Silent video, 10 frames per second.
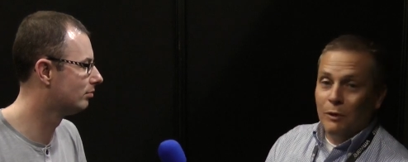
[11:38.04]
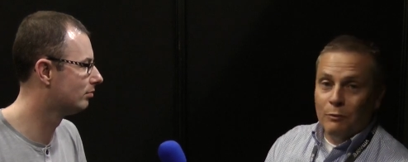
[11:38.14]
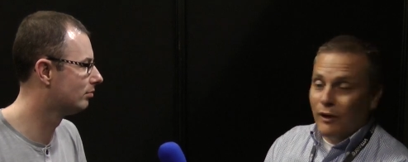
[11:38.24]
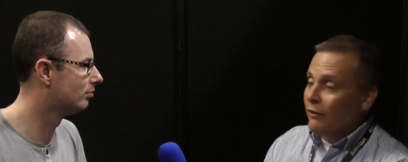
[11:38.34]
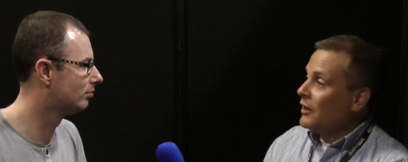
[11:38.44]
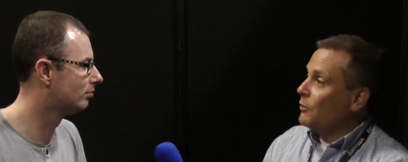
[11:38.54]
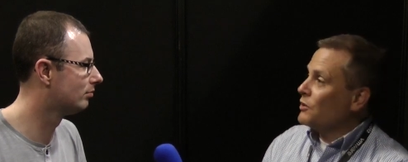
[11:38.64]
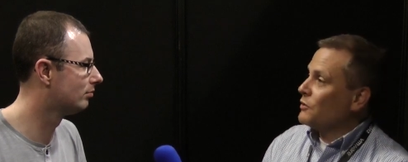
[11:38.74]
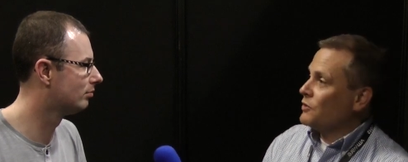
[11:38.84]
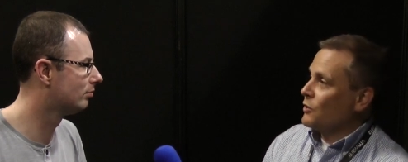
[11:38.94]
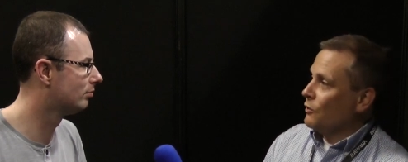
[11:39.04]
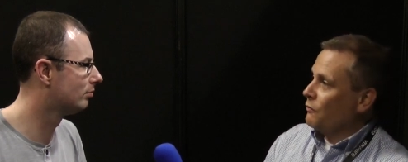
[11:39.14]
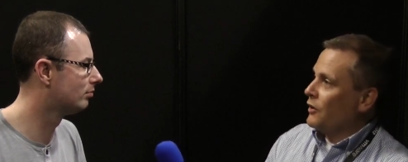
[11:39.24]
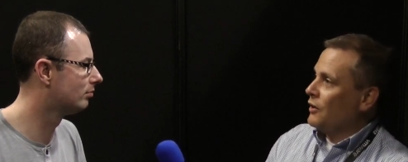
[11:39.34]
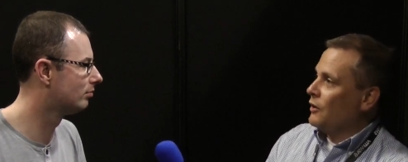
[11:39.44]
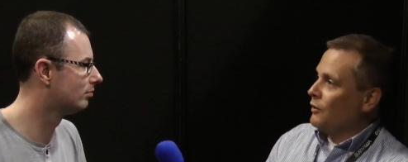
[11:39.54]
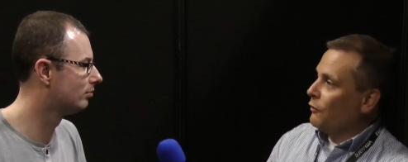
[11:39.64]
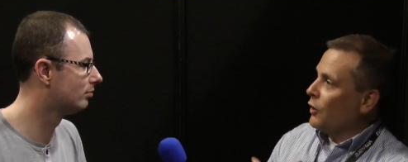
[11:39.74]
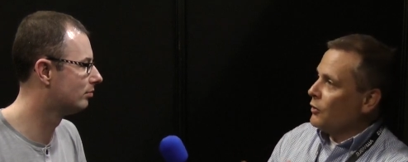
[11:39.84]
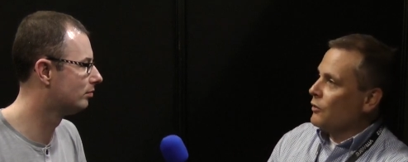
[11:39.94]
Speaker 1: if people out there want to sort of uh, uh
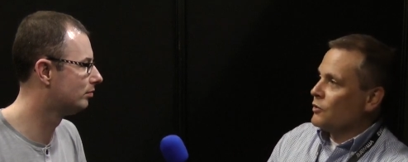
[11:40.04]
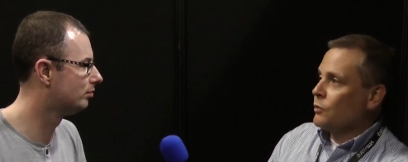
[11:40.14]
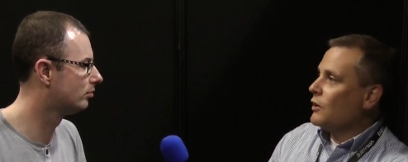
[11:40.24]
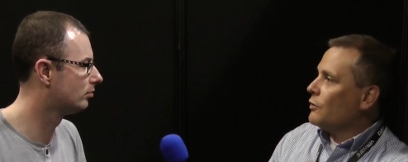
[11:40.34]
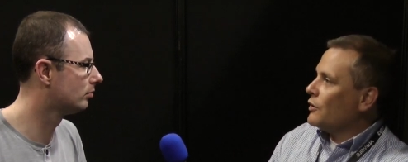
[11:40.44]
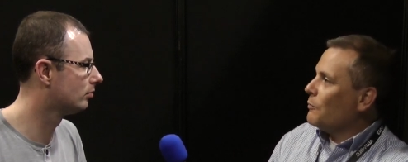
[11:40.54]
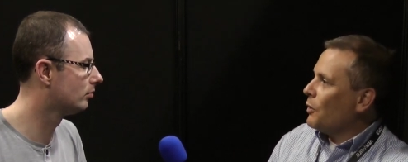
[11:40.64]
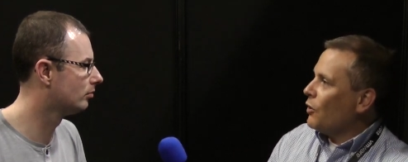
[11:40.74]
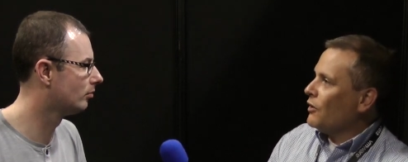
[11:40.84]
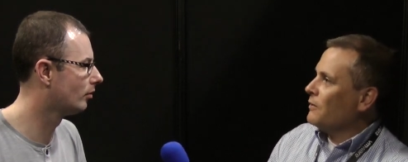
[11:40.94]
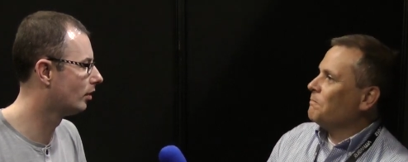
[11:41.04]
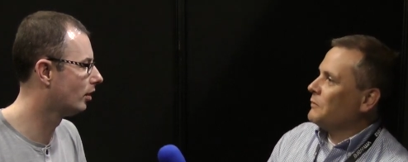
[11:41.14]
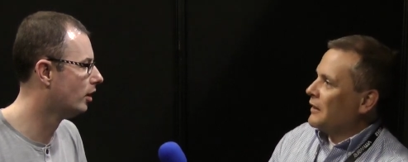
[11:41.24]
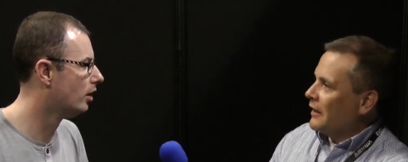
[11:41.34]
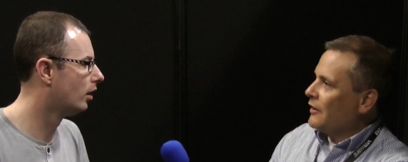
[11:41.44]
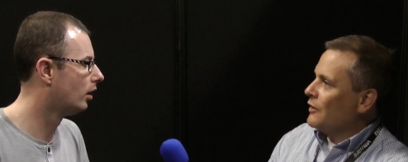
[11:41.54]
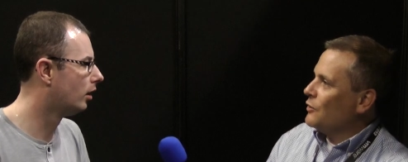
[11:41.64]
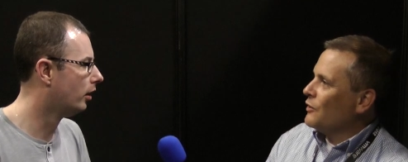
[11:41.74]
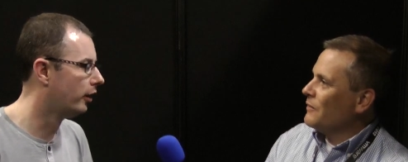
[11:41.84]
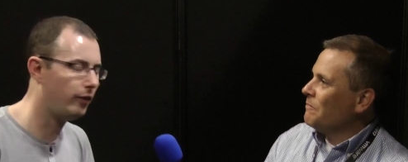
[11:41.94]
follow you on Twitter or your blog, how can they
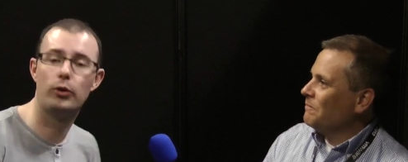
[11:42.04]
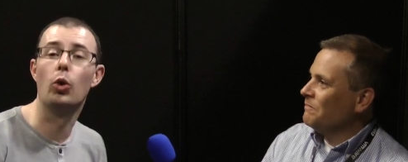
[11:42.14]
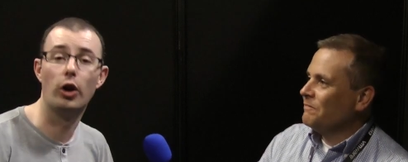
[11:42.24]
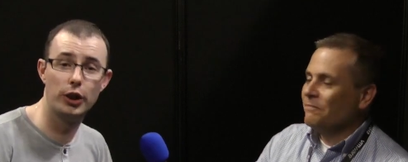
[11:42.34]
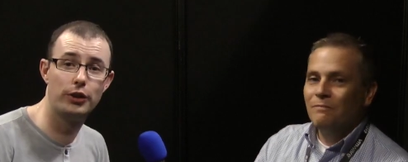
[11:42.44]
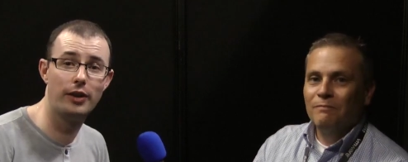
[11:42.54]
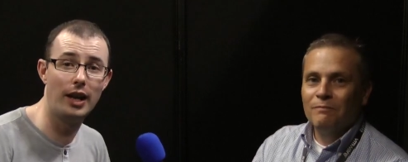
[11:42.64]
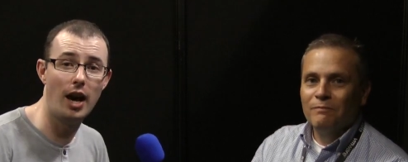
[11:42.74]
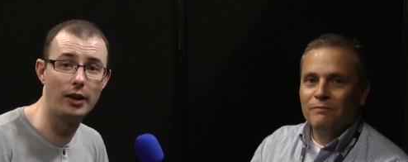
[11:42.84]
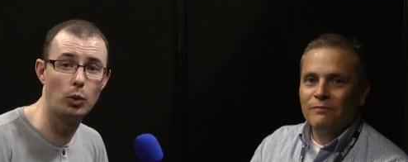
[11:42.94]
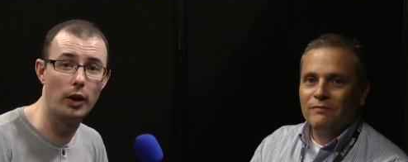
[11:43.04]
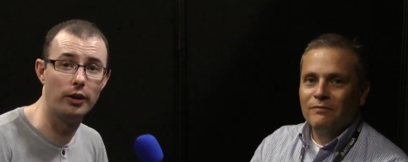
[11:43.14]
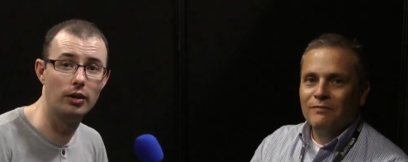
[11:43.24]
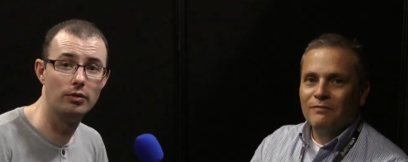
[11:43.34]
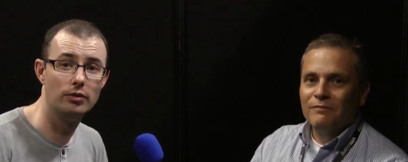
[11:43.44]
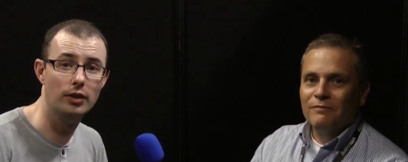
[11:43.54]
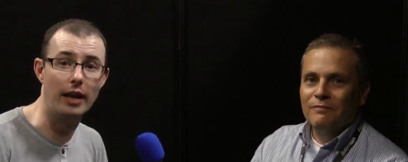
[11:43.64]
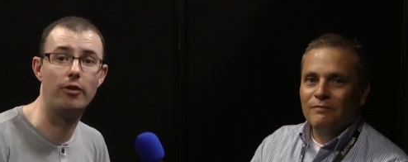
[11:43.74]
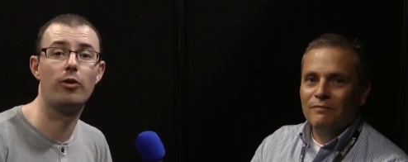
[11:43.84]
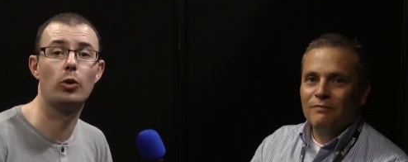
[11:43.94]
do that? StorageZilla on Twitter
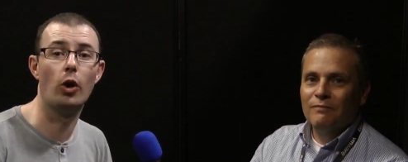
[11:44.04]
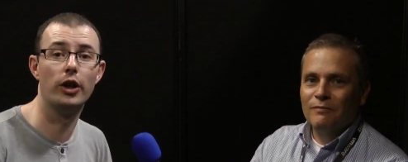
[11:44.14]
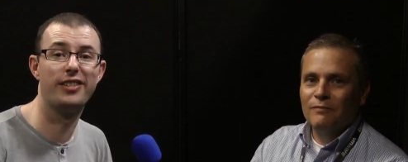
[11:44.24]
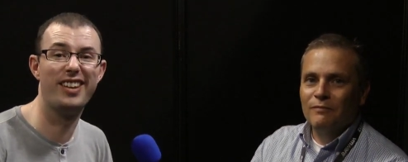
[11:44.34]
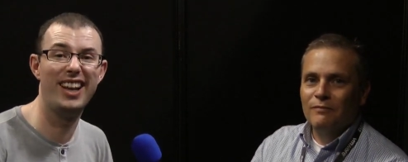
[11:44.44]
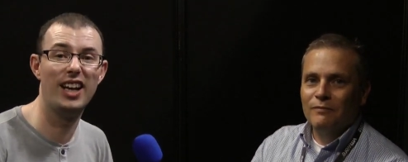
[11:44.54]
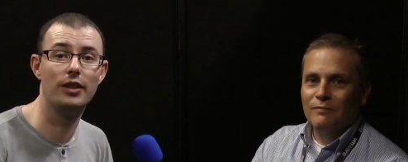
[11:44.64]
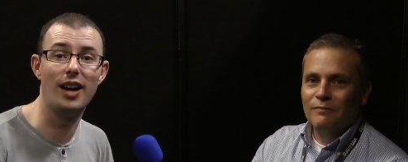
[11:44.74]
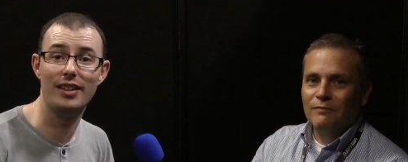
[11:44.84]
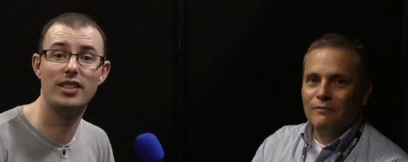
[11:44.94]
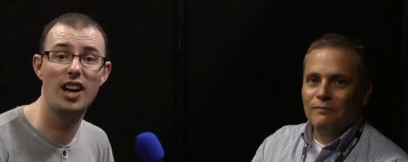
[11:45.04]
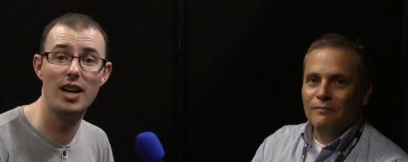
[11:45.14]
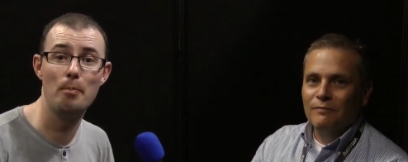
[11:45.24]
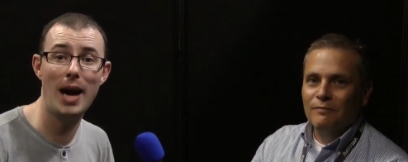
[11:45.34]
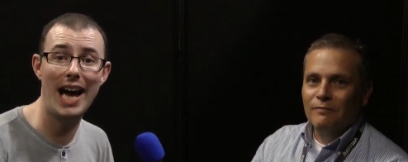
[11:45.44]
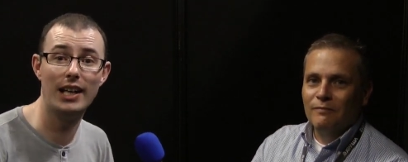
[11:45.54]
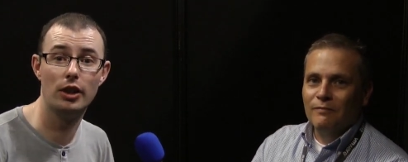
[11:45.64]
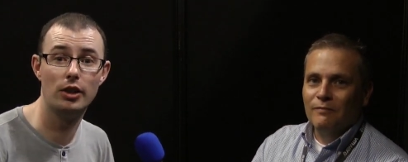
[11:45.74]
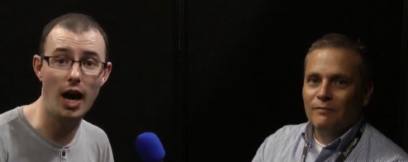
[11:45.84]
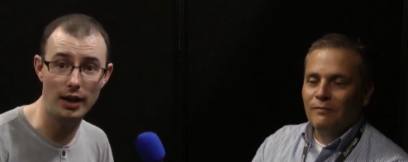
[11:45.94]
and
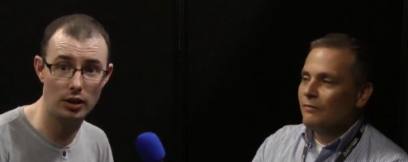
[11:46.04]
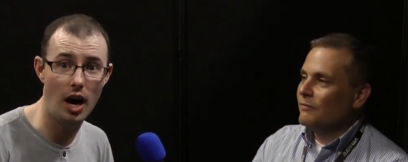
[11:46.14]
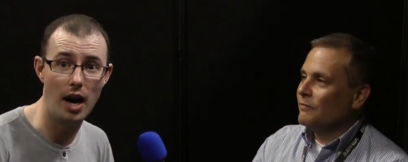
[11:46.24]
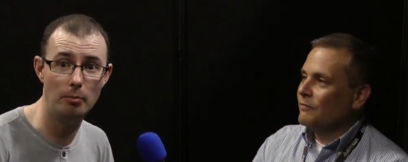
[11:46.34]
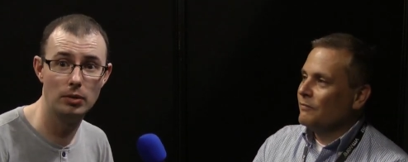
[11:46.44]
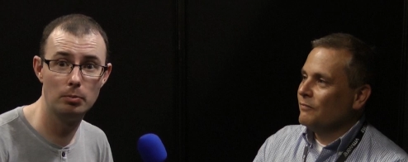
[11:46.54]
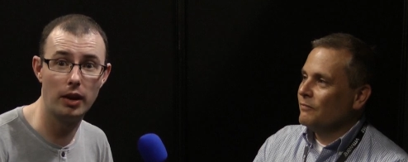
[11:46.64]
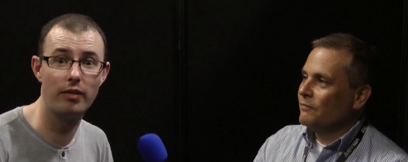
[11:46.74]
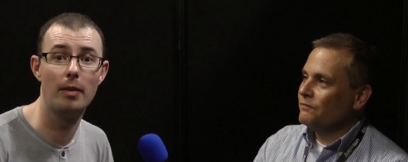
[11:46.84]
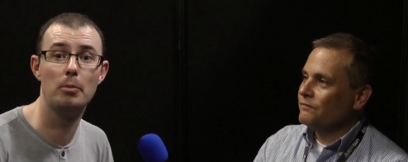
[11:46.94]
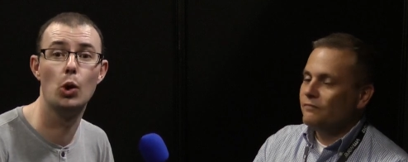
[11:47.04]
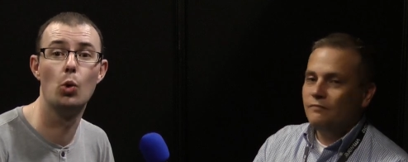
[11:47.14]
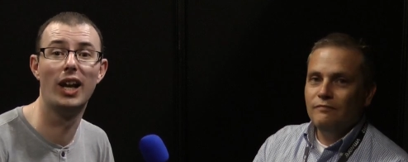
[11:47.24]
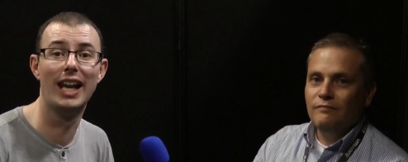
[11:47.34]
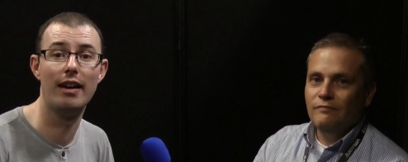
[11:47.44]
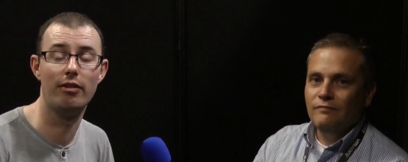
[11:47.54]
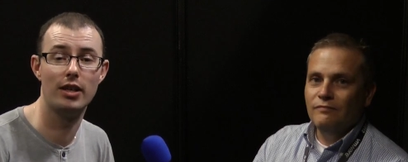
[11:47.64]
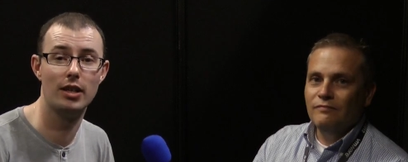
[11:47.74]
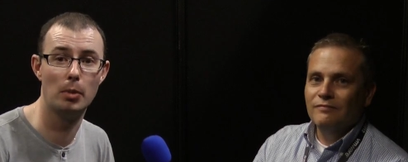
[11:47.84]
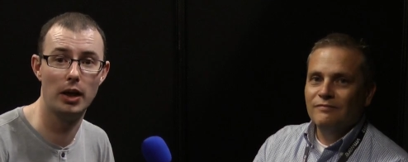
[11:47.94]
Speaker 2: storagezilla.typepad.com because I'm too
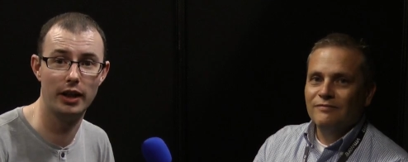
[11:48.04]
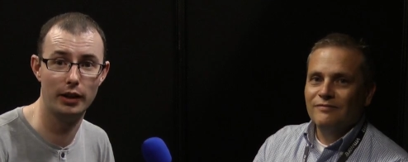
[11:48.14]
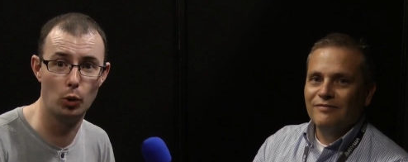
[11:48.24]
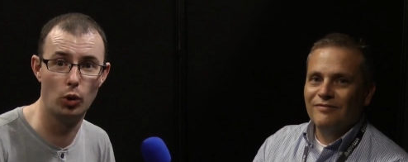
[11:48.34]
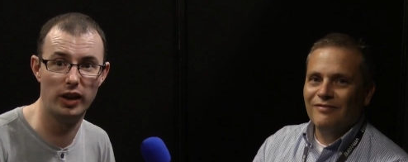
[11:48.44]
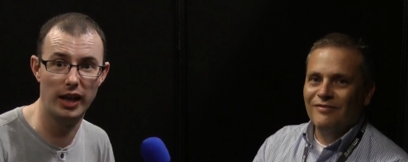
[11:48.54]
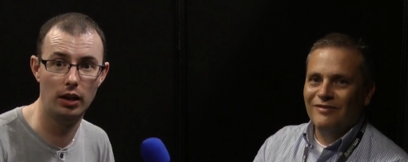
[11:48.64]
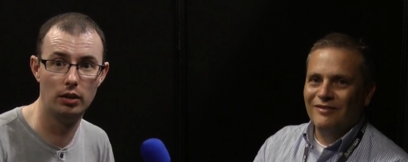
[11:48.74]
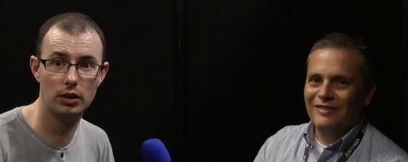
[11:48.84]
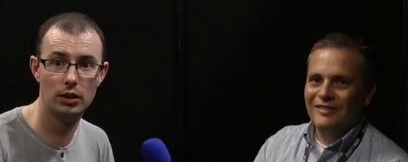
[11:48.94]
lazy to buy a URL